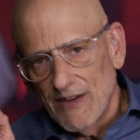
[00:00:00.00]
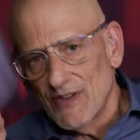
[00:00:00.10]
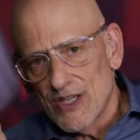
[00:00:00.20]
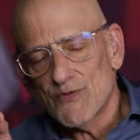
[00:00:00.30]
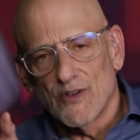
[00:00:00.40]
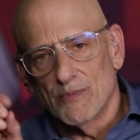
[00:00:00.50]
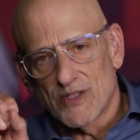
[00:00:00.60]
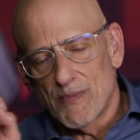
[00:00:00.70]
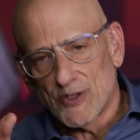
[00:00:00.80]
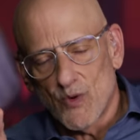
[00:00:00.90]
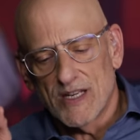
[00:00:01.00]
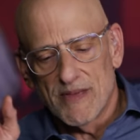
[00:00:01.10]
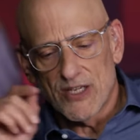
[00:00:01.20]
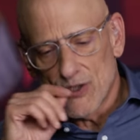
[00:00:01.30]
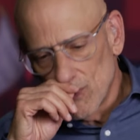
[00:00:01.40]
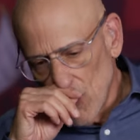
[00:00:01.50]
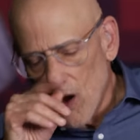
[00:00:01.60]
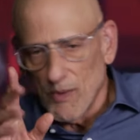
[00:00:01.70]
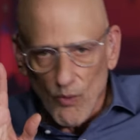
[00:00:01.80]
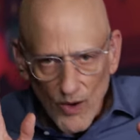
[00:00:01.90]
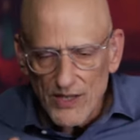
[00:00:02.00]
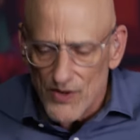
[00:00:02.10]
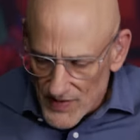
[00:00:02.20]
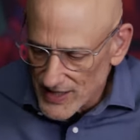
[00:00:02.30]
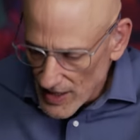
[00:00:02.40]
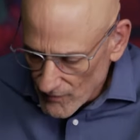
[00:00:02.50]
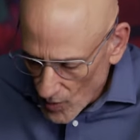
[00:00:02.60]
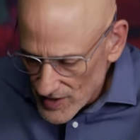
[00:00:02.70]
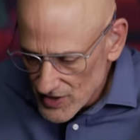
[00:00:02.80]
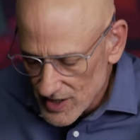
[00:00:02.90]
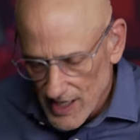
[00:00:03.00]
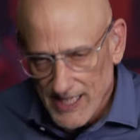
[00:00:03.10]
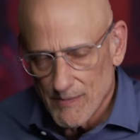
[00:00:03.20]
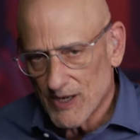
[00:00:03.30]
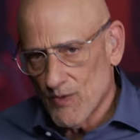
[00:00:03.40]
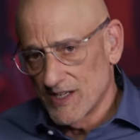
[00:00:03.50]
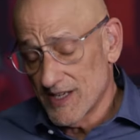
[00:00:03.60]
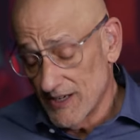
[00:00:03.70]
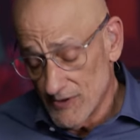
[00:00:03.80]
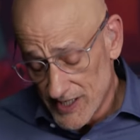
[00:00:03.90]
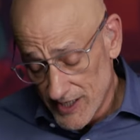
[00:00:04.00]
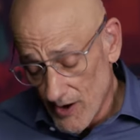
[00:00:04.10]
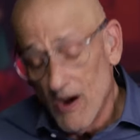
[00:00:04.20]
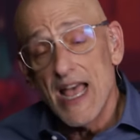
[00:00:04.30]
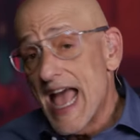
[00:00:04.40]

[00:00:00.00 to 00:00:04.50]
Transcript: Even this film is about 20 minutes too long, but one of the things I've always disliked about Quentin Tarantino,